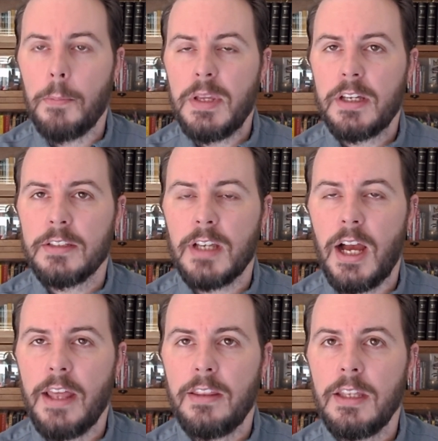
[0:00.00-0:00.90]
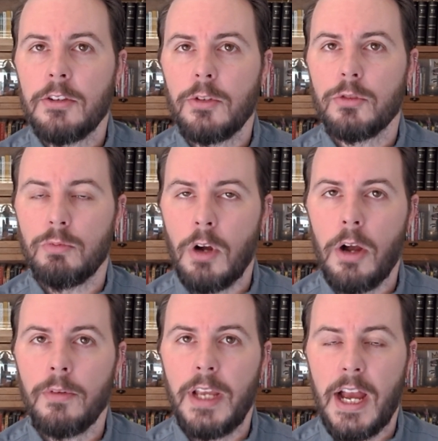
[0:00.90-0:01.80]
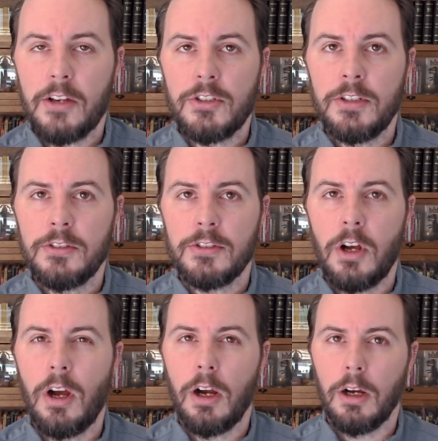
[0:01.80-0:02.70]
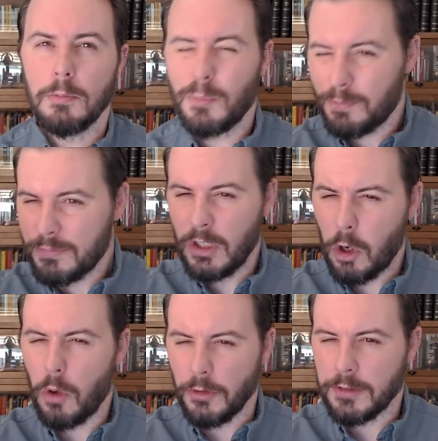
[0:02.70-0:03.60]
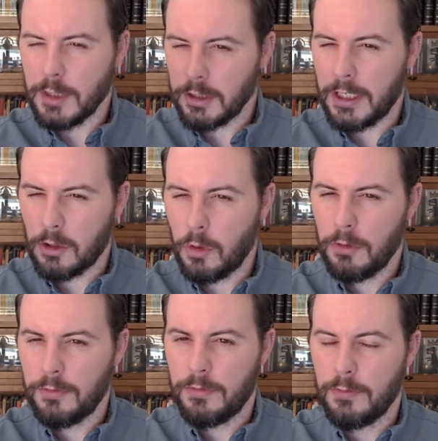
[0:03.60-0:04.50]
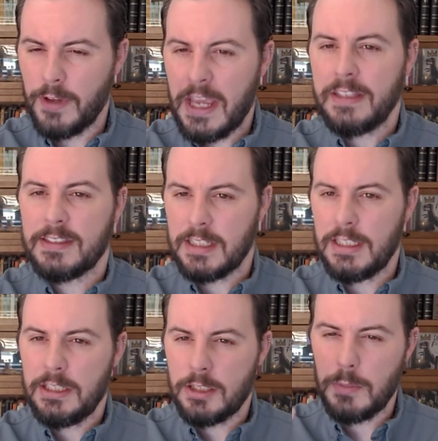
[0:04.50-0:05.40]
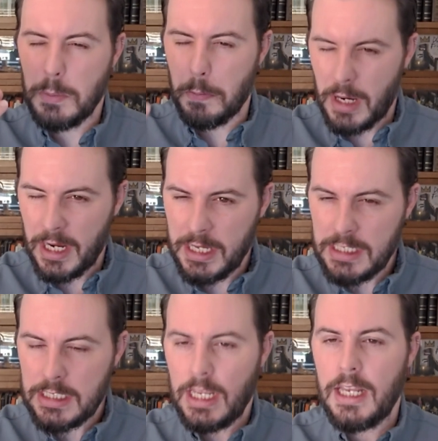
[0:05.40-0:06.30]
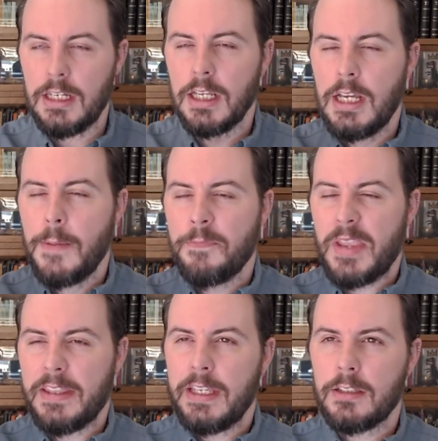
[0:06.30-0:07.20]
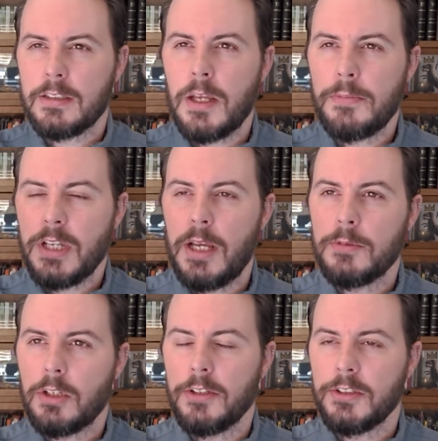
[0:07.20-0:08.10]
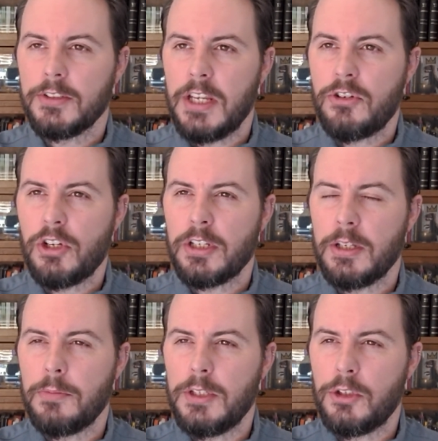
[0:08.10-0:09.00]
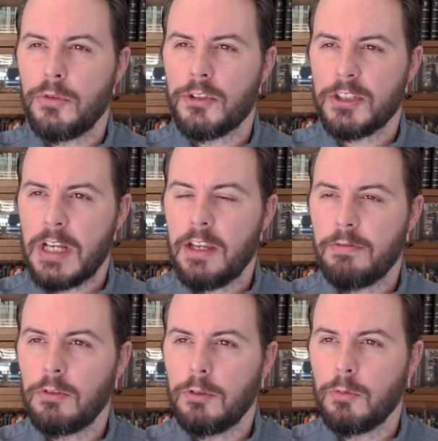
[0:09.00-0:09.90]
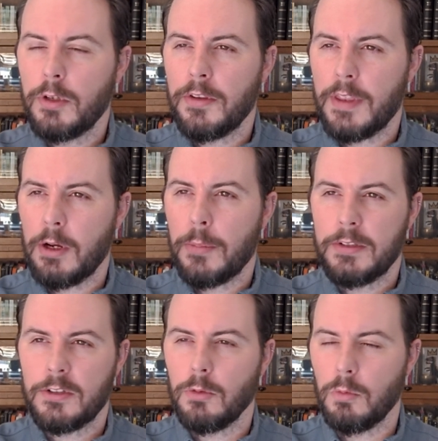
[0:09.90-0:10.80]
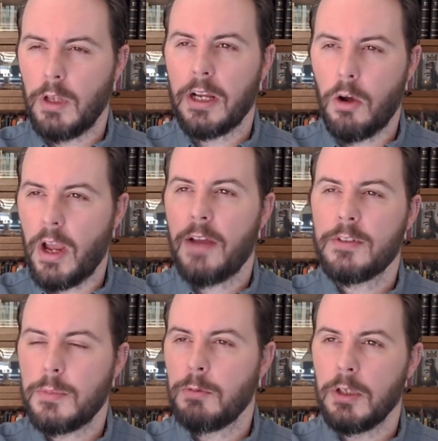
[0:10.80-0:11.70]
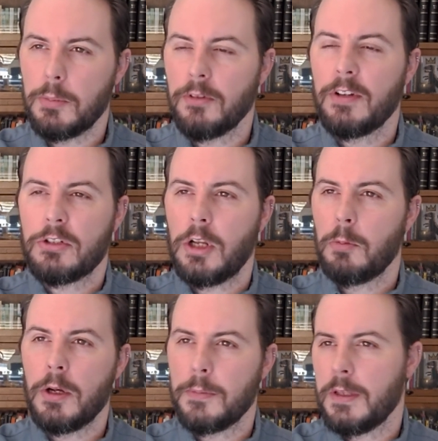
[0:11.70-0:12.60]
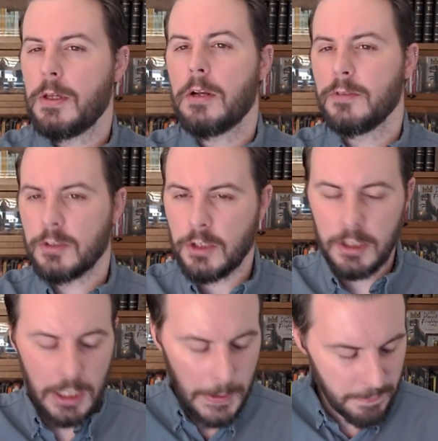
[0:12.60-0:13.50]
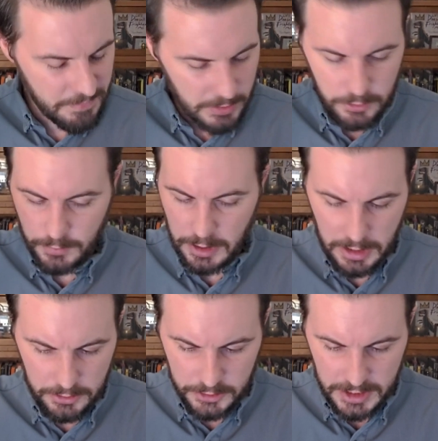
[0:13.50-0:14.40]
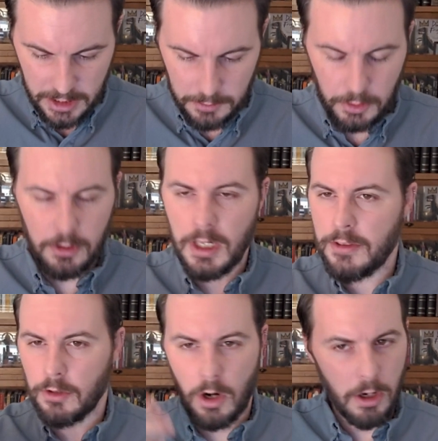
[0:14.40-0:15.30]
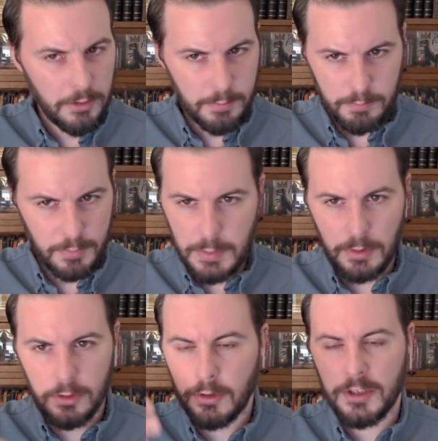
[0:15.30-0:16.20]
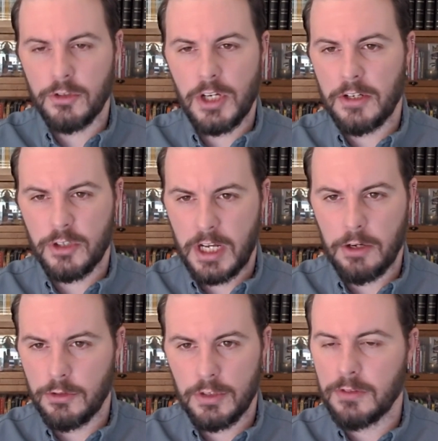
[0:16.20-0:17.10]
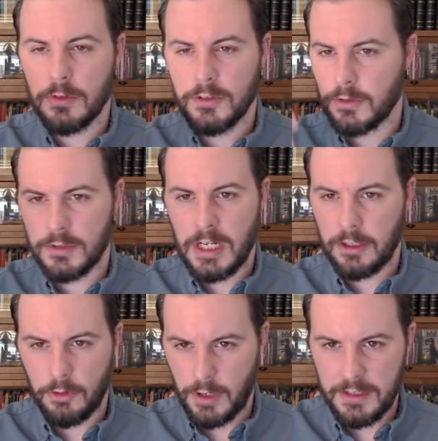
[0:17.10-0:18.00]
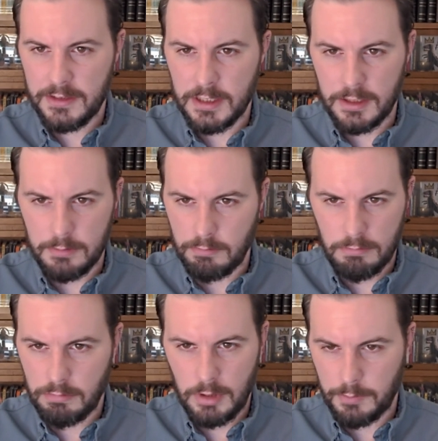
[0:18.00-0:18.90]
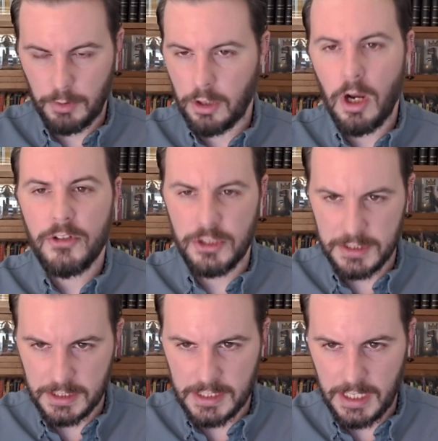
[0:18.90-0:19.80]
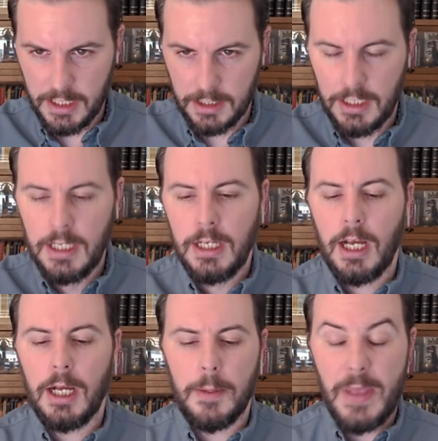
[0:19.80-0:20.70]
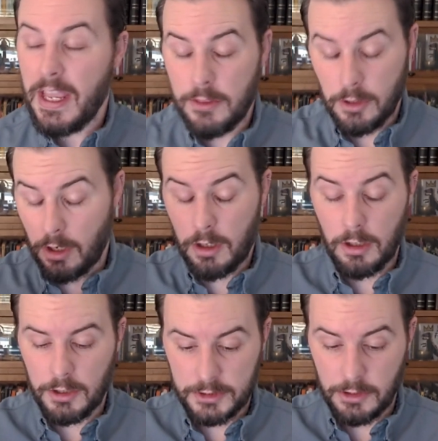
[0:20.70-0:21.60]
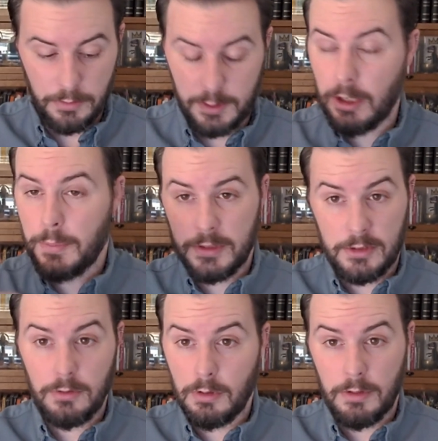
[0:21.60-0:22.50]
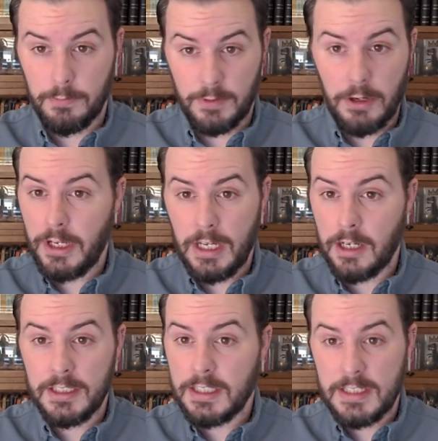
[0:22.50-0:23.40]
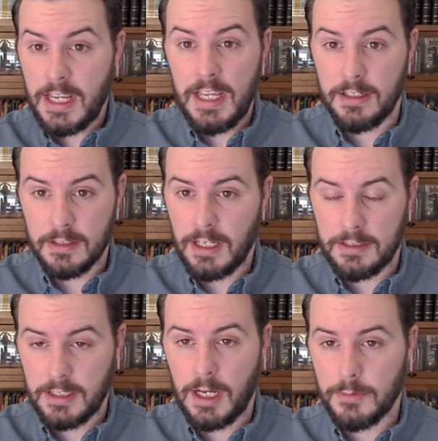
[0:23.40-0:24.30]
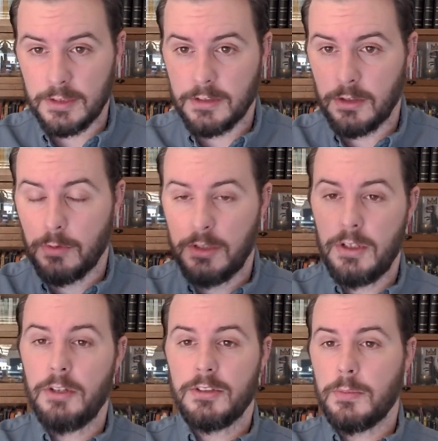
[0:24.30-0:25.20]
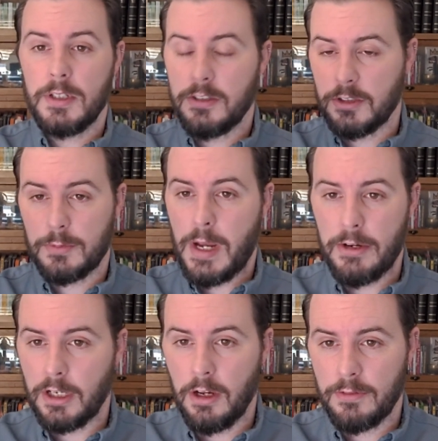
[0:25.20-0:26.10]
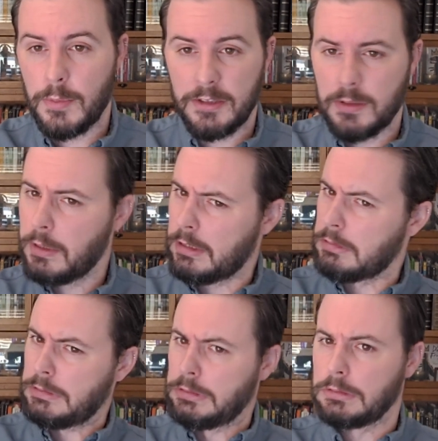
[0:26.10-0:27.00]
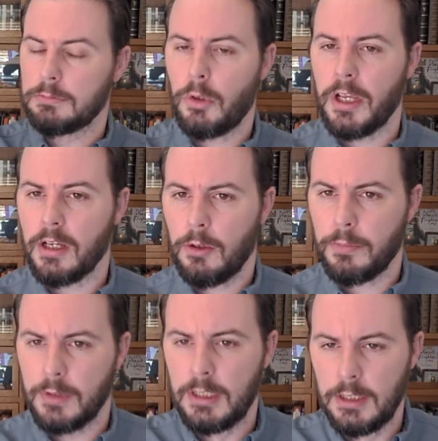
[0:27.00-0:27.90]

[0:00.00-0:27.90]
Because I think those raw reactions are gold. They're like gold veins that need to be mined. And I think sometimes consultation can be too stifled when therapists are like, oh, I have to be really professional. I want to be thought of as good. This is very understandable. And there are people who can judge countertransference. So it's not a crazy precaution to take. And there are also therapists who are very uncontained at times. And so when you hear somebody just spouting off about somebody, you go, ooh, boy, I hope